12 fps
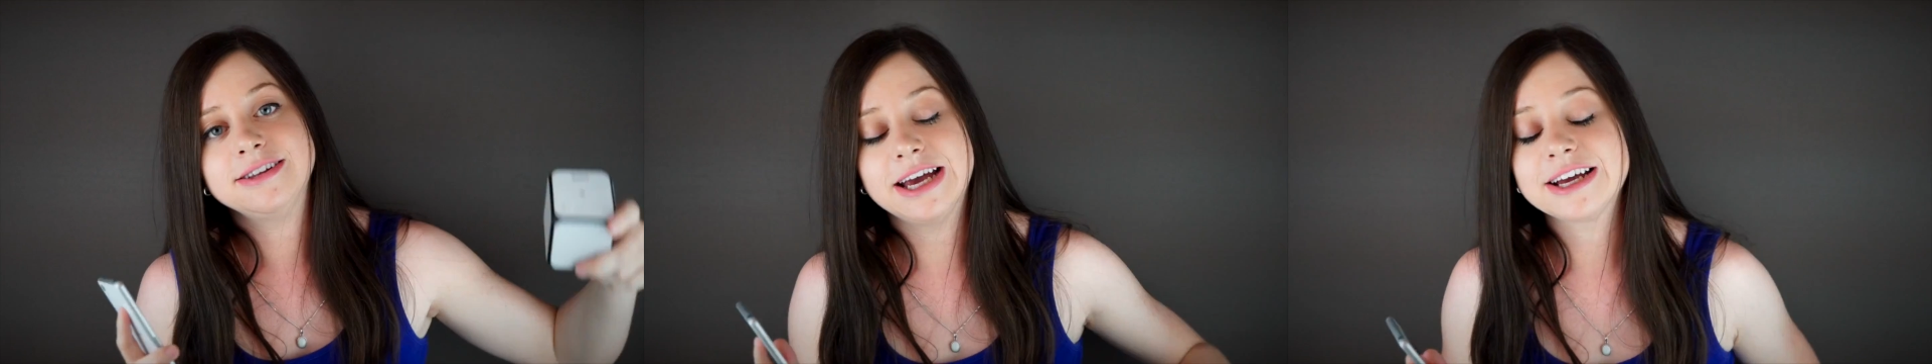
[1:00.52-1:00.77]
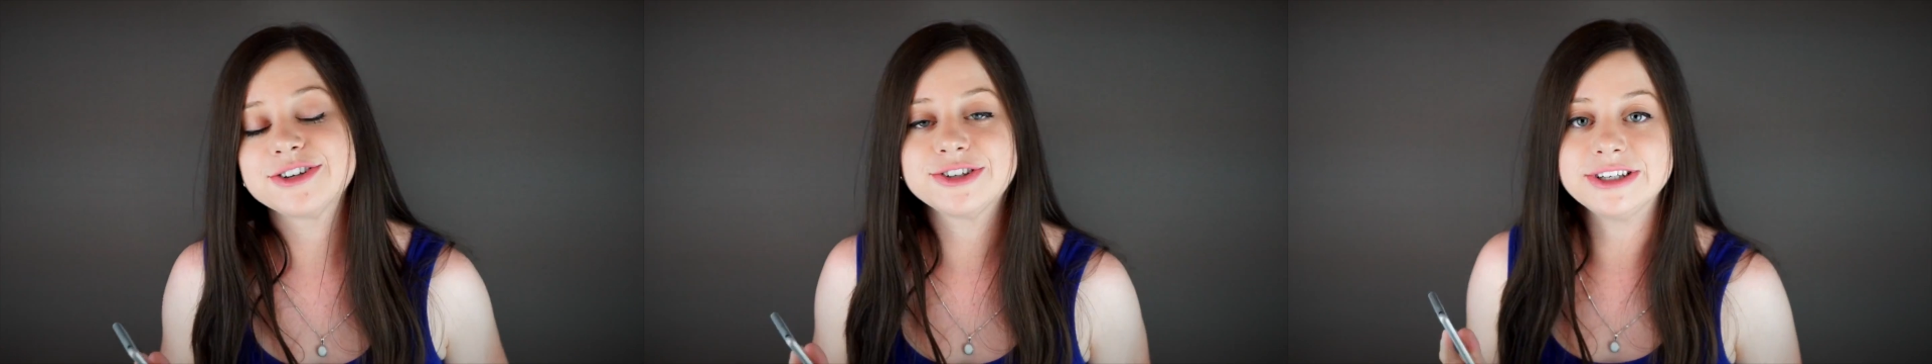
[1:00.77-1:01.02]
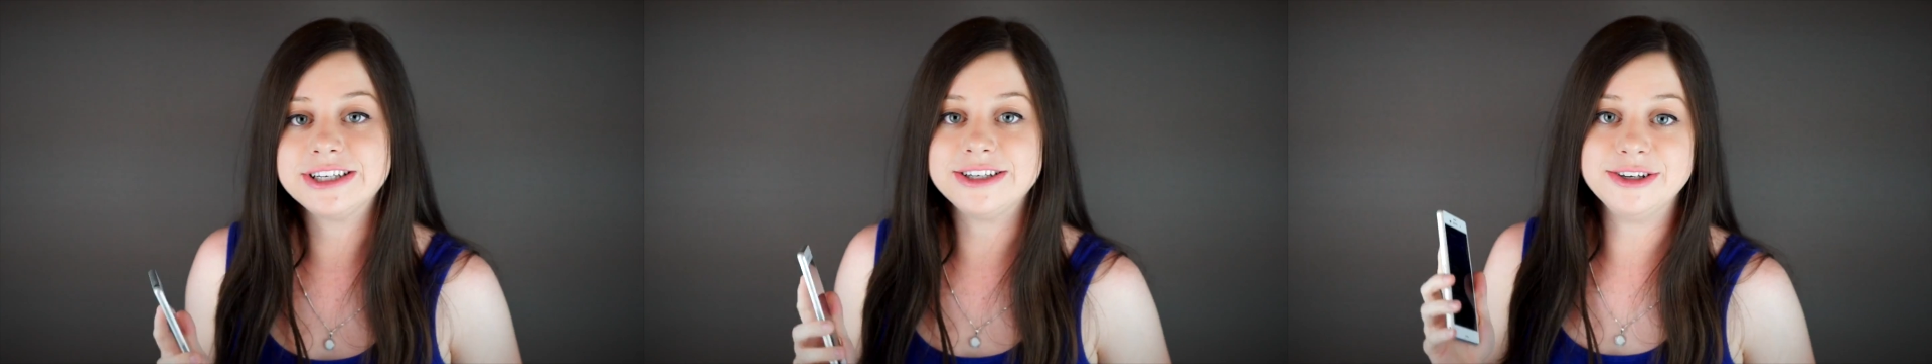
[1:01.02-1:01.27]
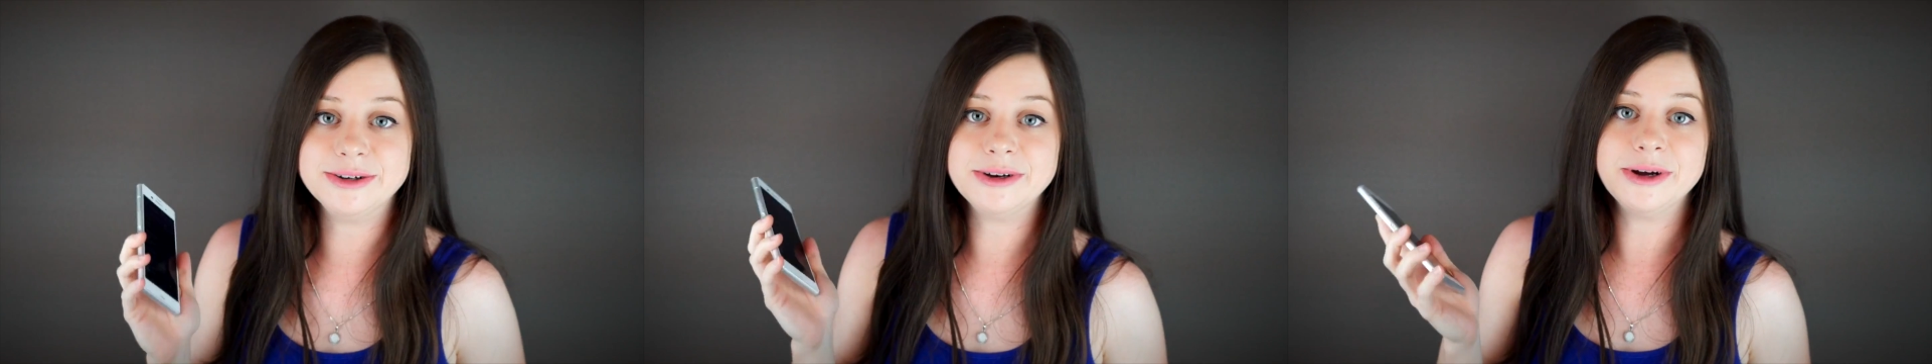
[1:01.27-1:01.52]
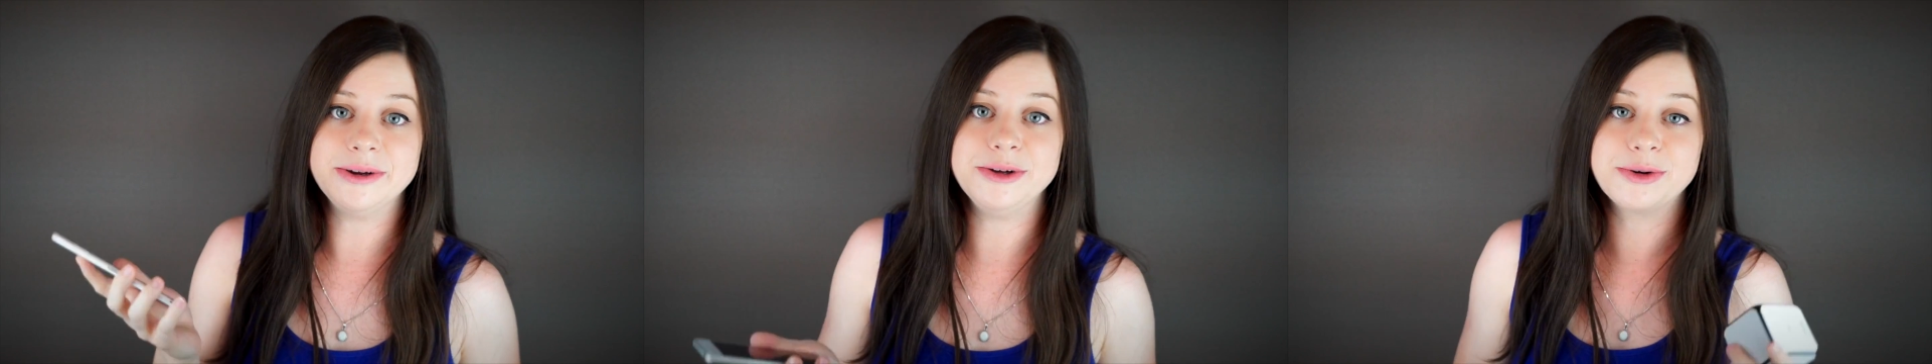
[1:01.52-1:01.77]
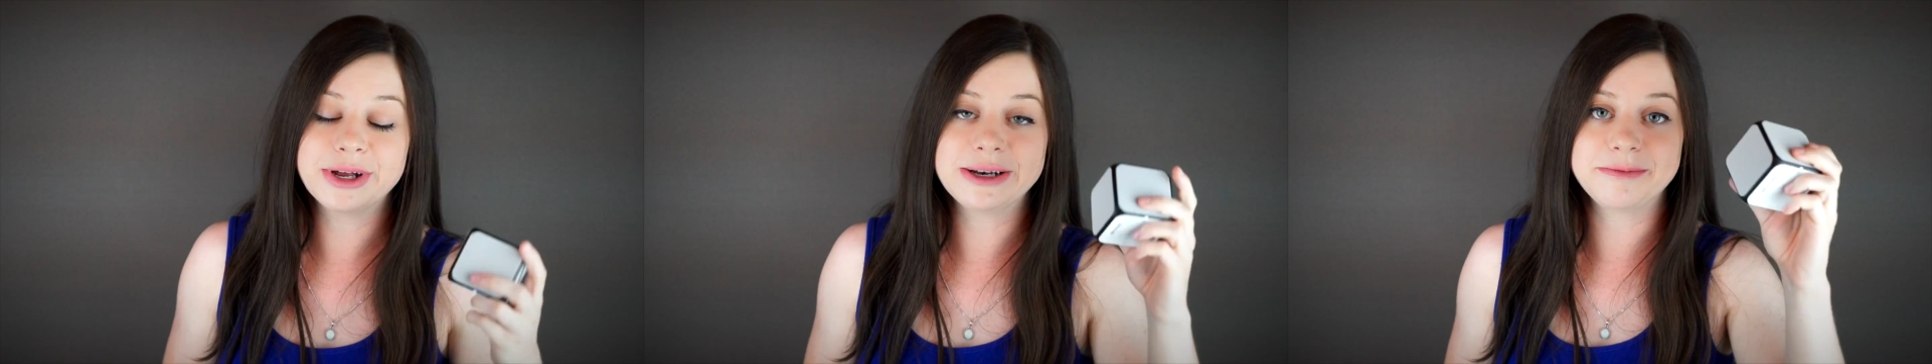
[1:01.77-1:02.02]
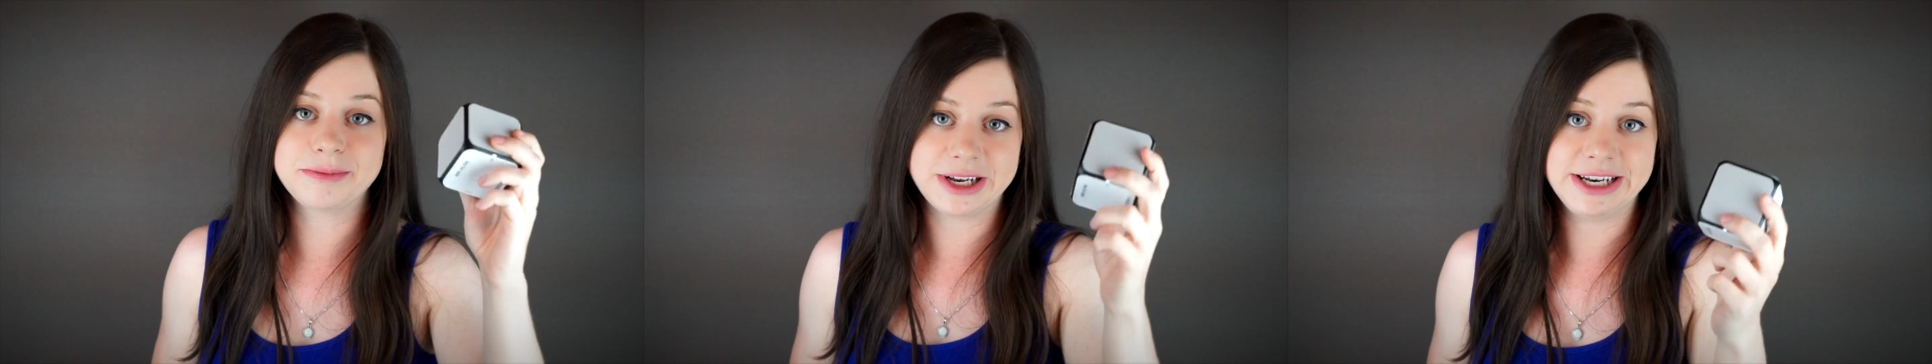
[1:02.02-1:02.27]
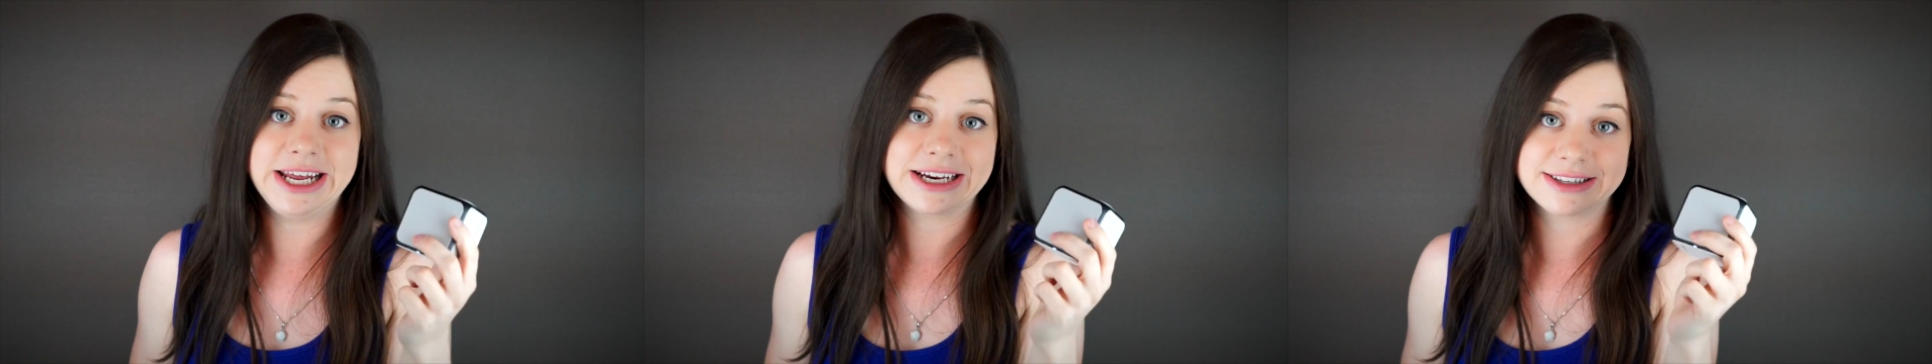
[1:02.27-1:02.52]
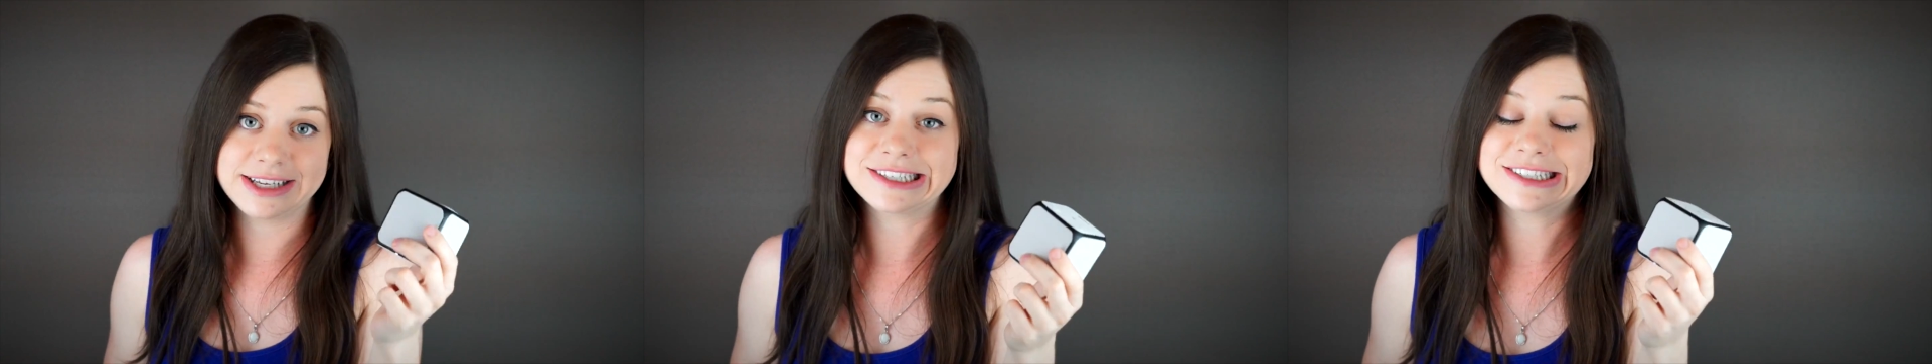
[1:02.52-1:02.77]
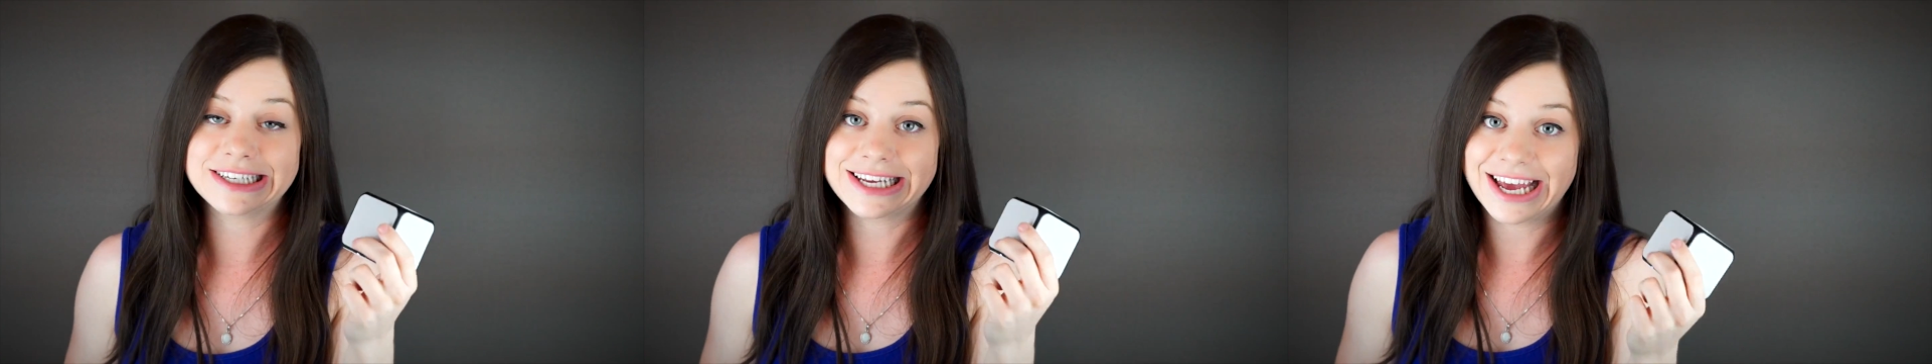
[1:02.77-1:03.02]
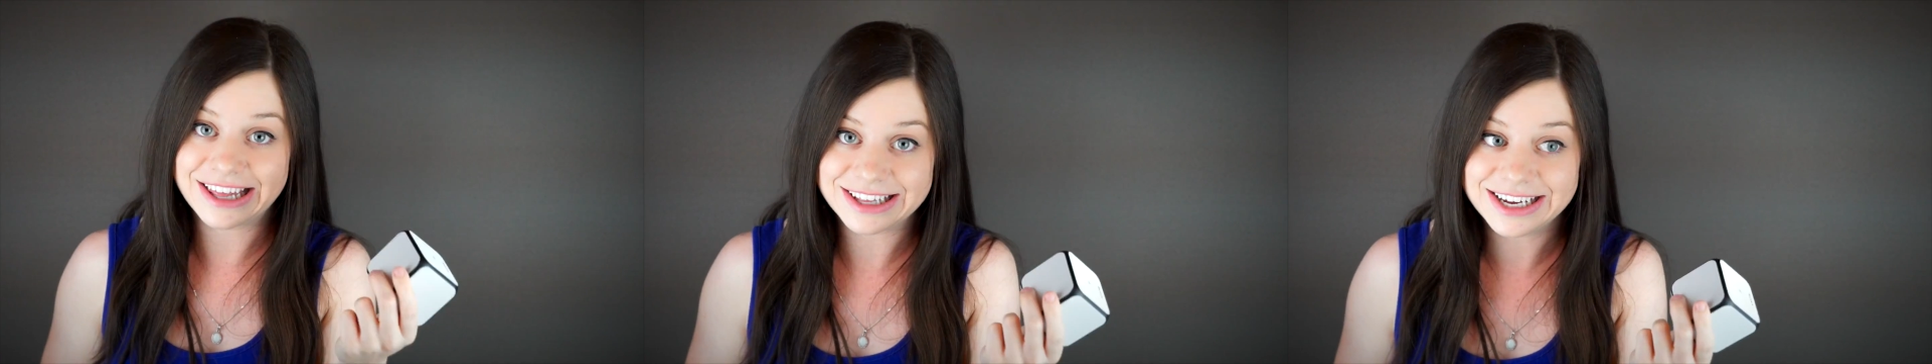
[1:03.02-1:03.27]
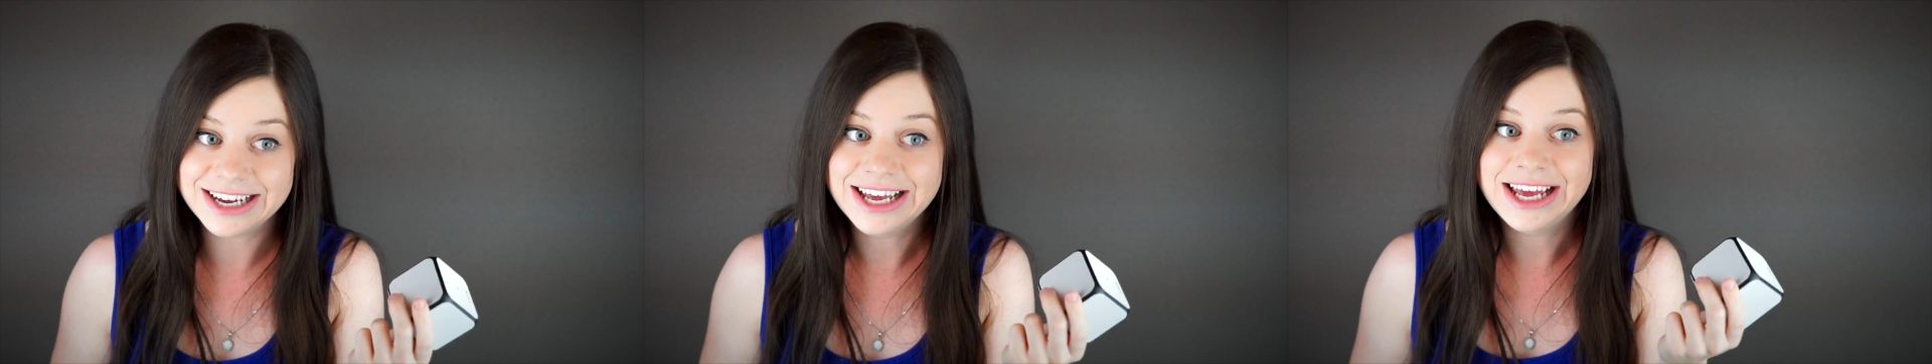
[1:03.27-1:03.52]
Actually, you know, you can connect these together.